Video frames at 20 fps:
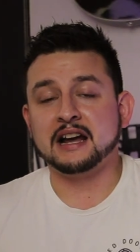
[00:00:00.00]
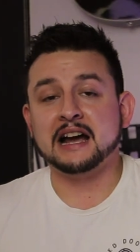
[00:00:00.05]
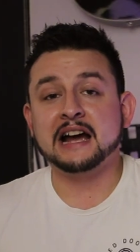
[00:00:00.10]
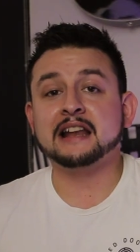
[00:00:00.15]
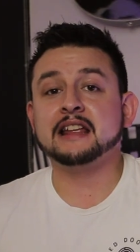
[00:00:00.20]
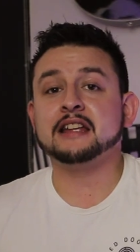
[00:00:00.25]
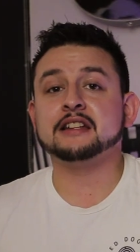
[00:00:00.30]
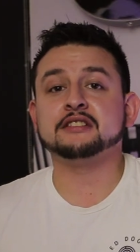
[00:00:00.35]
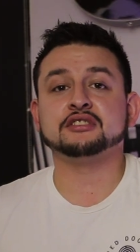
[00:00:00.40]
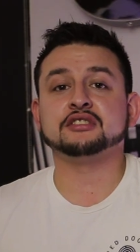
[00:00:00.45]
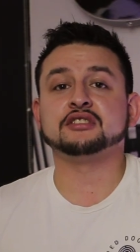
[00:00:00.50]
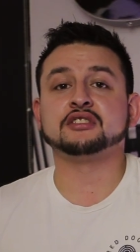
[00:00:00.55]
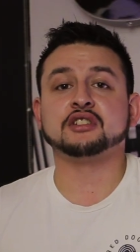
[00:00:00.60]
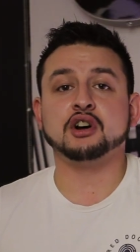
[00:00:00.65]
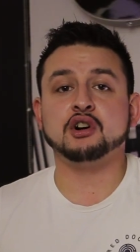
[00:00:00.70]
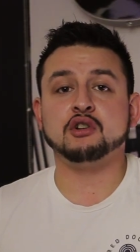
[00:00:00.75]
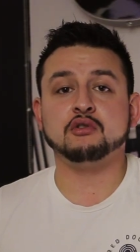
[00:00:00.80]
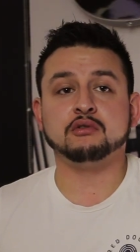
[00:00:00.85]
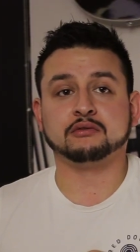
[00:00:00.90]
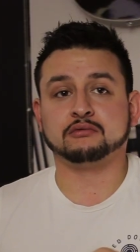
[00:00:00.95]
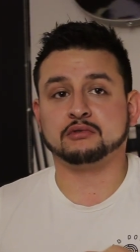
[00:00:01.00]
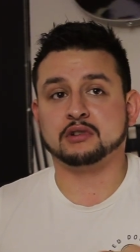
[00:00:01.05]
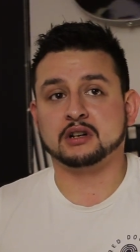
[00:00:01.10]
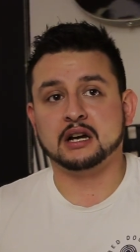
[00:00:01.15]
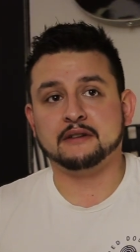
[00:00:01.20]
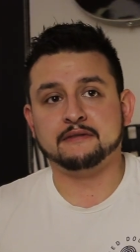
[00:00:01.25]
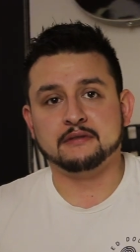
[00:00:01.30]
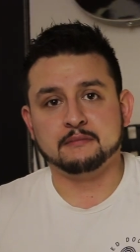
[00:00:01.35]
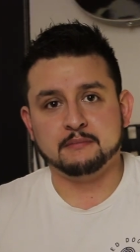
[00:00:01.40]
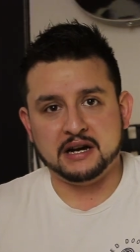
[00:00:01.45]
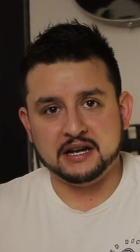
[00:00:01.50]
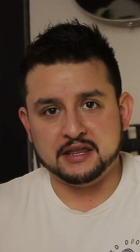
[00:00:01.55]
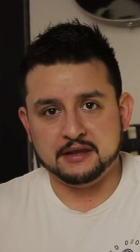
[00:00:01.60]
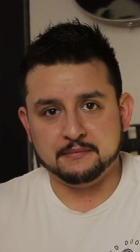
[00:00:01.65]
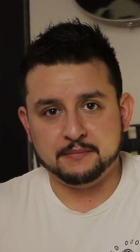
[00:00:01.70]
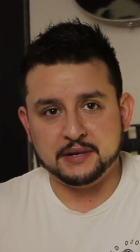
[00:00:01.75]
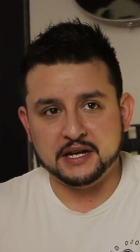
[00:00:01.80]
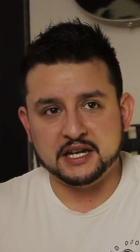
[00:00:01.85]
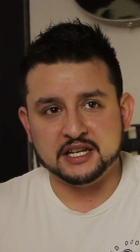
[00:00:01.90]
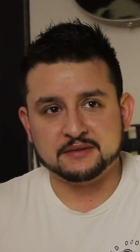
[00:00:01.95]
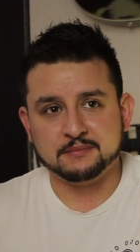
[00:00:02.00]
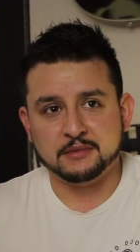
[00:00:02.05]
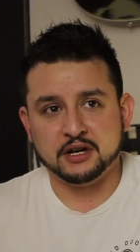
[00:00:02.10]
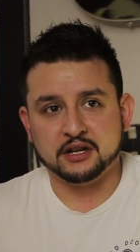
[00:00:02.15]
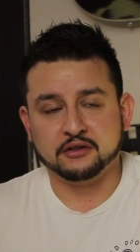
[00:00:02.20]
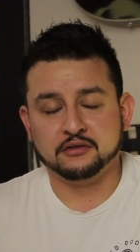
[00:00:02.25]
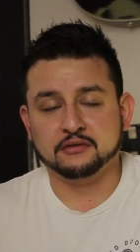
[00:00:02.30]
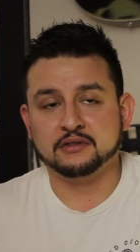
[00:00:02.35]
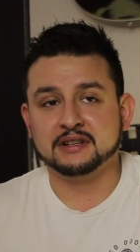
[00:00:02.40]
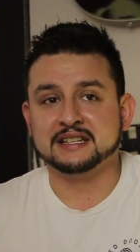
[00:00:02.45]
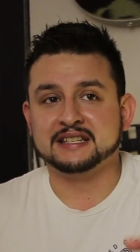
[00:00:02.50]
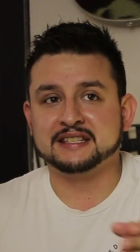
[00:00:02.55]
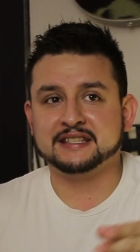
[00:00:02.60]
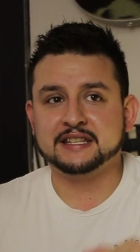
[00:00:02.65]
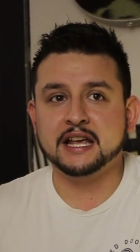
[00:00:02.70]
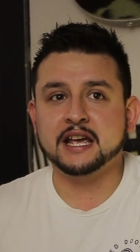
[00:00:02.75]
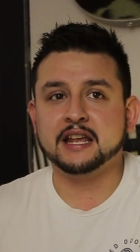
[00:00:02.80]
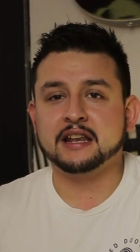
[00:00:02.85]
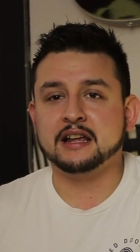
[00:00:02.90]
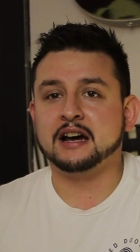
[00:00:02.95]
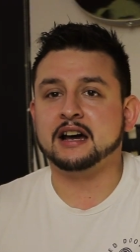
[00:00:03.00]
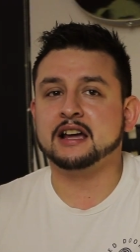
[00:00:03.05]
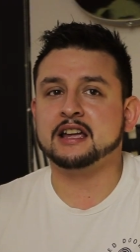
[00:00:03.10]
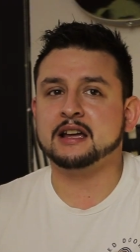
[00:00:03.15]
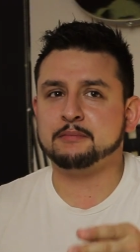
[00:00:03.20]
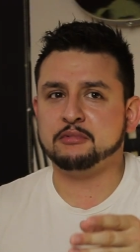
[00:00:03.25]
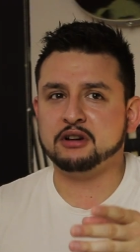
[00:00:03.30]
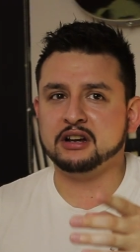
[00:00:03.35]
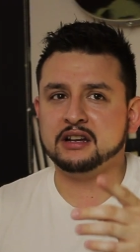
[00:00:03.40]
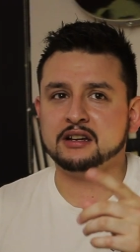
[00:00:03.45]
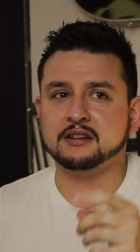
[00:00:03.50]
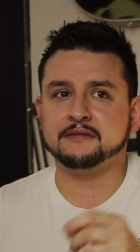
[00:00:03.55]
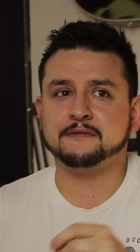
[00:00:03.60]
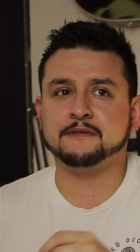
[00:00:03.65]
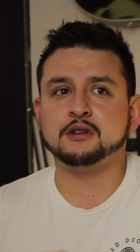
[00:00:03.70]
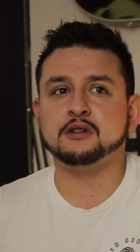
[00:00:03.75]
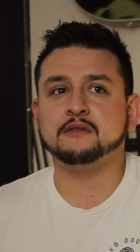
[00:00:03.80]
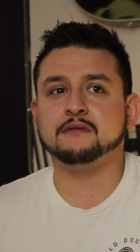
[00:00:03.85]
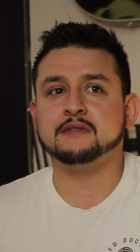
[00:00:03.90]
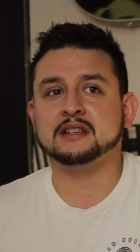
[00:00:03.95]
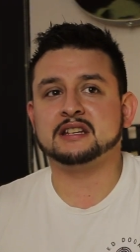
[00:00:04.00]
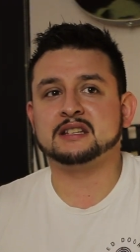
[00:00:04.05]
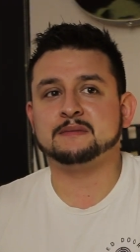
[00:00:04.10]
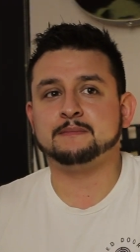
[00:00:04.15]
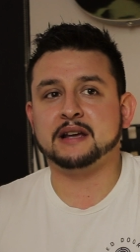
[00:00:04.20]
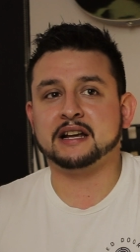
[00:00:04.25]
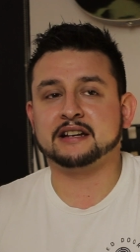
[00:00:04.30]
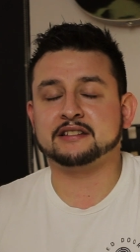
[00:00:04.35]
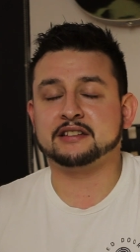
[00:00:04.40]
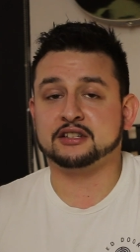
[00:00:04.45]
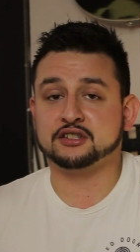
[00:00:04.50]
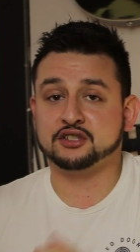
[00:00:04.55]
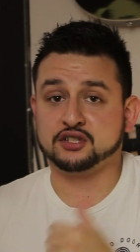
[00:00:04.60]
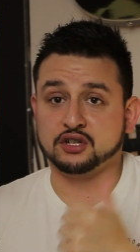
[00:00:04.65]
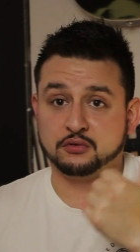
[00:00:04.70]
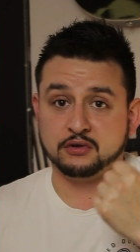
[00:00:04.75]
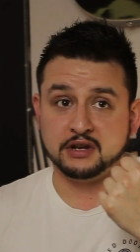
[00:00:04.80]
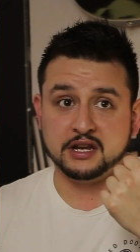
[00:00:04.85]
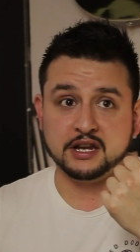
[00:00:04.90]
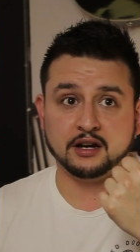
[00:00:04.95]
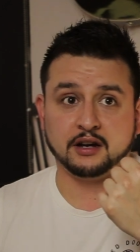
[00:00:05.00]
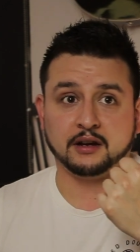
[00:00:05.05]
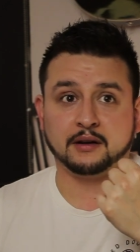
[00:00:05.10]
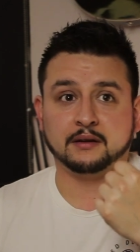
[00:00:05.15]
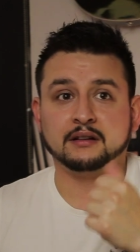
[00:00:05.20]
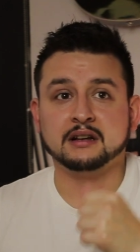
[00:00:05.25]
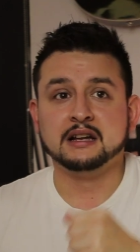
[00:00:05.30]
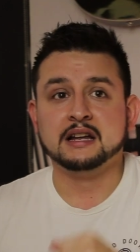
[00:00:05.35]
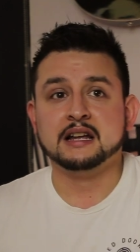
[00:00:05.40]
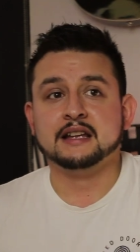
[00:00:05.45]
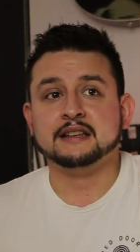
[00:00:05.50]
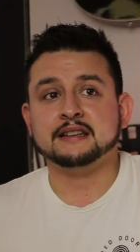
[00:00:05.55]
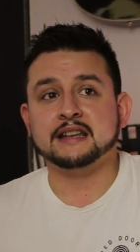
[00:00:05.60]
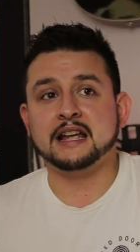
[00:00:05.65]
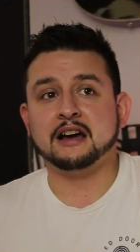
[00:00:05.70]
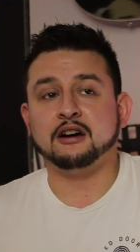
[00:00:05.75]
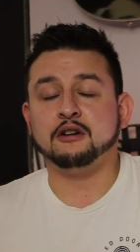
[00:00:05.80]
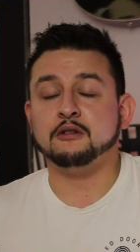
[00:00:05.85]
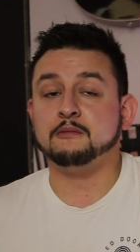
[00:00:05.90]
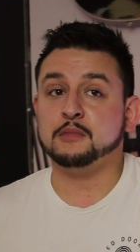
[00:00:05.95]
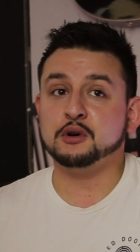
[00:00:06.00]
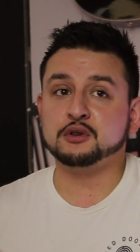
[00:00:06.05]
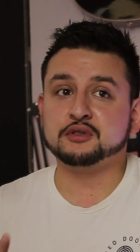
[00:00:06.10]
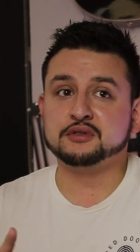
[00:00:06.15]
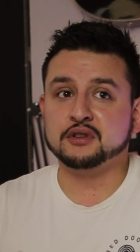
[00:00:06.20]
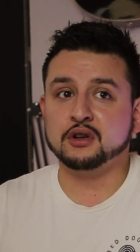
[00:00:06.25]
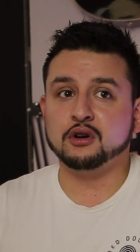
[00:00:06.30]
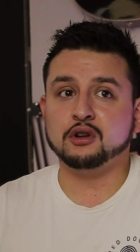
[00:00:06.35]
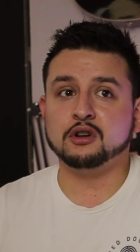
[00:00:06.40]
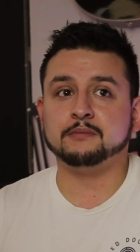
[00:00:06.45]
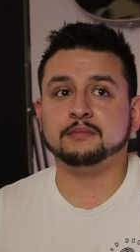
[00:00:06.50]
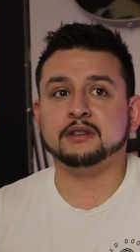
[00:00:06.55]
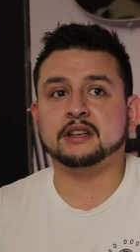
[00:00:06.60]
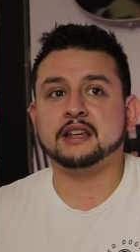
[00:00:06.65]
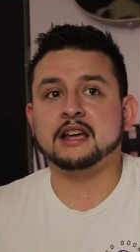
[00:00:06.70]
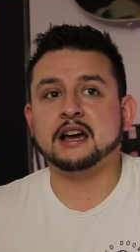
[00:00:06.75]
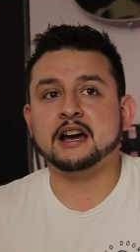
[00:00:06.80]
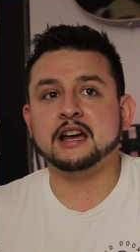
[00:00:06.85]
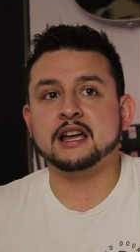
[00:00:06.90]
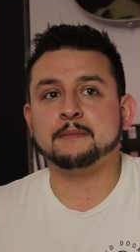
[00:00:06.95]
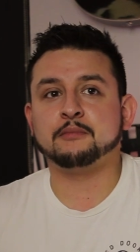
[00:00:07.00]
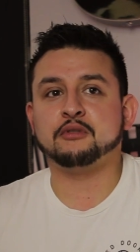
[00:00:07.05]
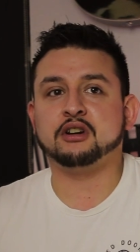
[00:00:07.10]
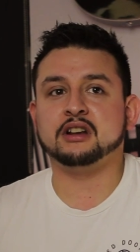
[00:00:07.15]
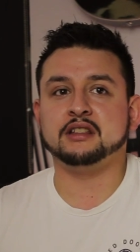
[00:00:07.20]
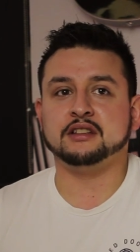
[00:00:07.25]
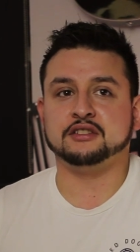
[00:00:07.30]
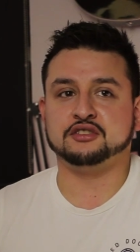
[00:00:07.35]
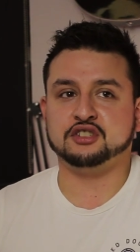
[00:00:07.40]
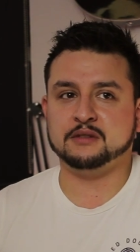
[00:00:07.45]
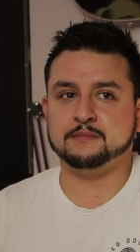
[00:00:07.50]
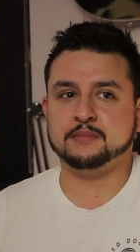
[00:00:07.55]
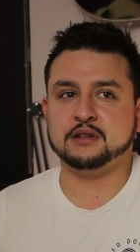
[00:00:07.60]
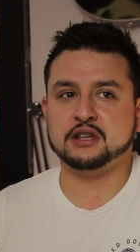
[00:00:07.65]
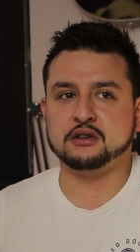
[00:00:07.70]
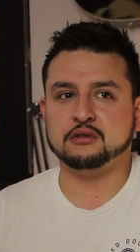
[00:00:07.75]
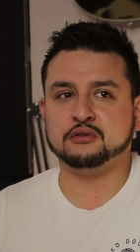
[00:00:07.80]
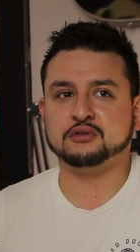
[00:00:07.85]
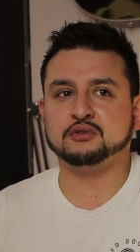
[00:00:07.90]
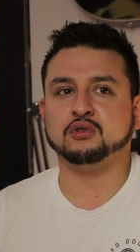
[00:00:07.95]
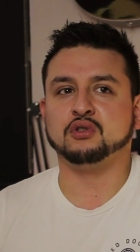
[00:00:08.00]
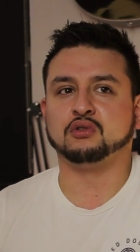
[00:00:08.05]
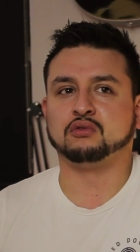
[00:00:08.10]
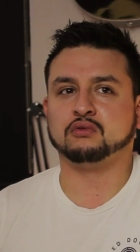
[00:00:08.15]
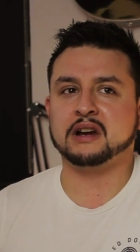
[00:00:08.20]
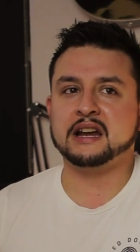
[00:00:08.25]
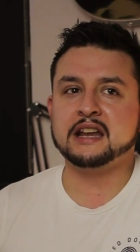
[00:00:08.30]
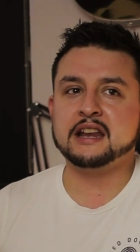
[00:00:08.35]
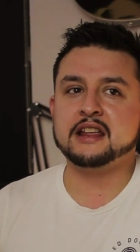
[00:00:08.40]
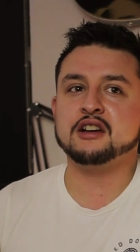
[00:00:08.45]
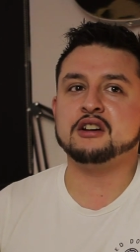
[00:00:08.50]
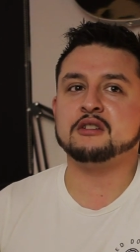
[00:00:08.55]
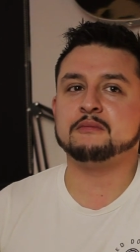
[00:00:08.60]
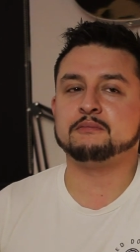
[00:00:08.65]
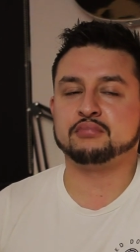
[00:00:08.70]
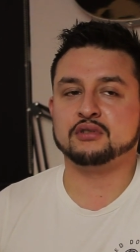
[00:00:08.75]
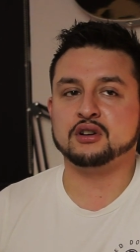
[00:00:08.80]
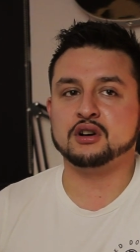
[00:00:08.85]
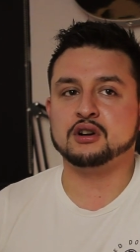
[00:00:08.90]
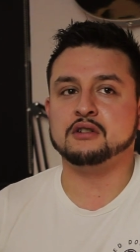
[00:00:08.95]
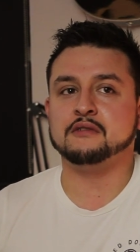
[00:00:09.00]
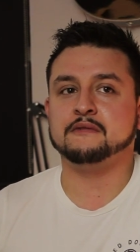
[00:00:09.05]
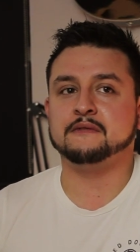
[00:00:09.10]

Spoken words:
I didn't just go and run off and buy the base model. Instead, I upgraded a few of the specs as shown here. Now, most notably, I upgraded the GPU to a Radeon Pro